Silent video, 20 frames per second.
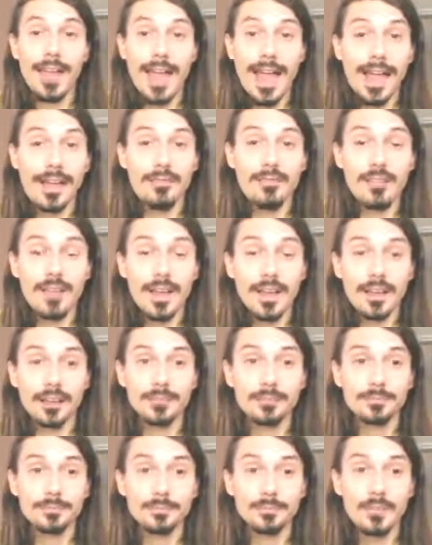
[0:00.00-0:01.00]

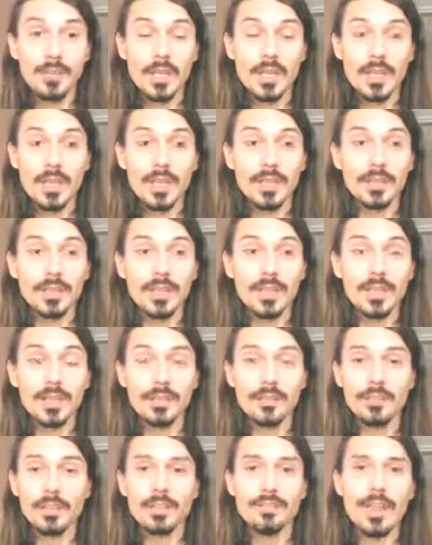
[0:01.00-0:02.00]
have, in
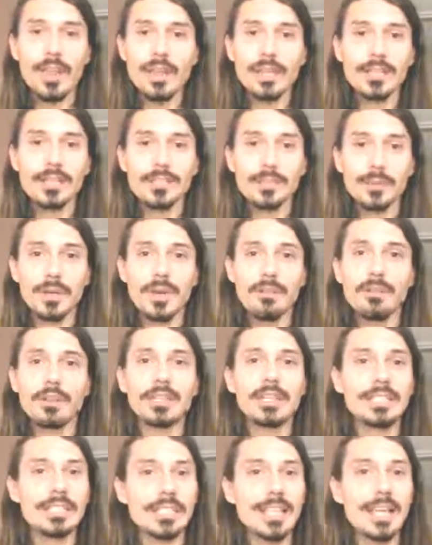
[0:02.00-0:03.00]
the Vedic Vedas or whatever,
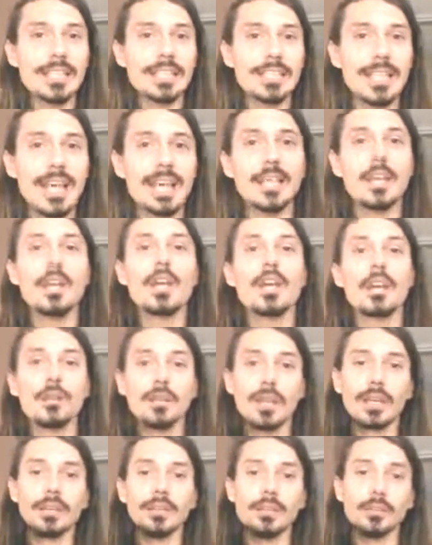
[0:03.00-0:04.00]
it says that
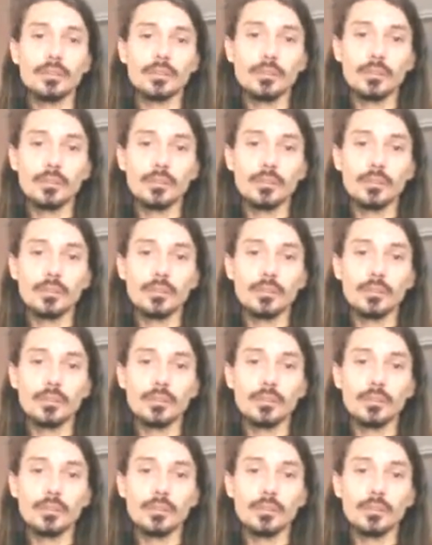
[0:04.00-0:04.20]
like